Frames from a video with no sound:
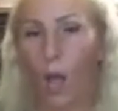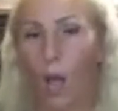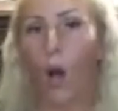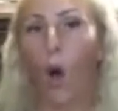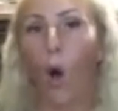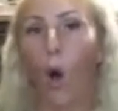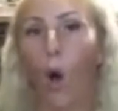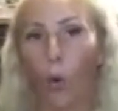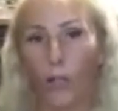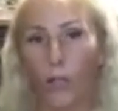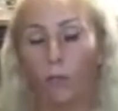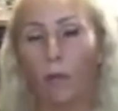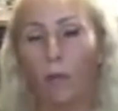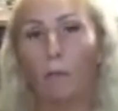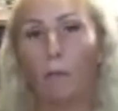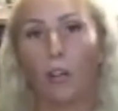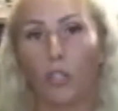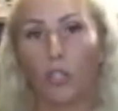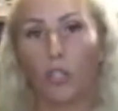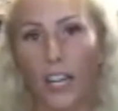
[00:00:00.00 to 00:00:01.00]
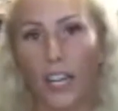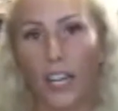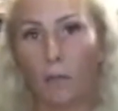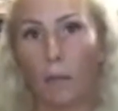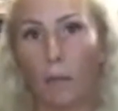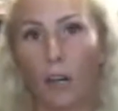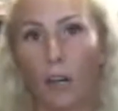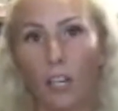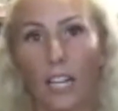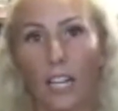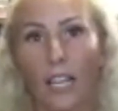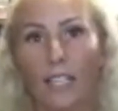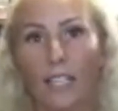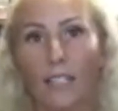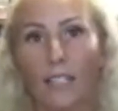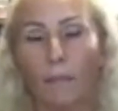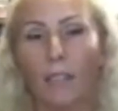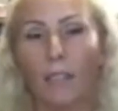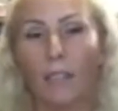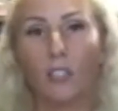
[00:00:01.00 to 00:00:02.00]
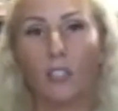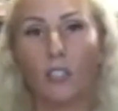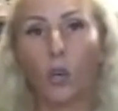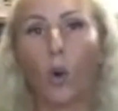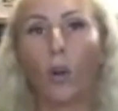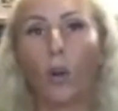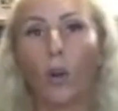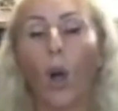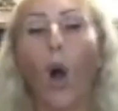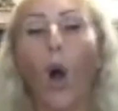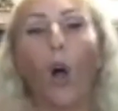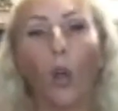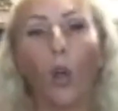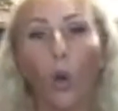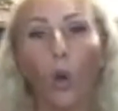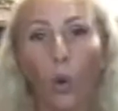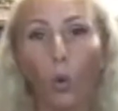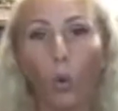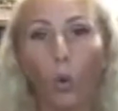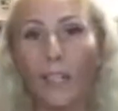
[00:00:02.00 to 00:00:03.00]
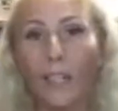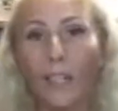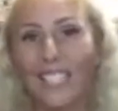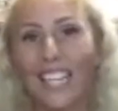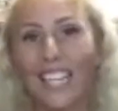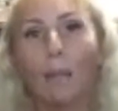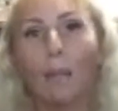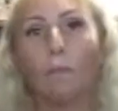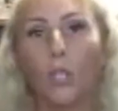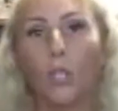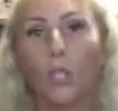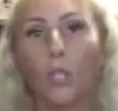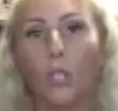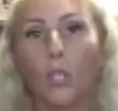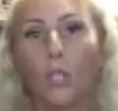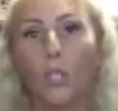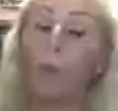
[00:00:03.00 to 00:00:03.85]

Always remember, attraction marketing is something that you're going to always keep doing.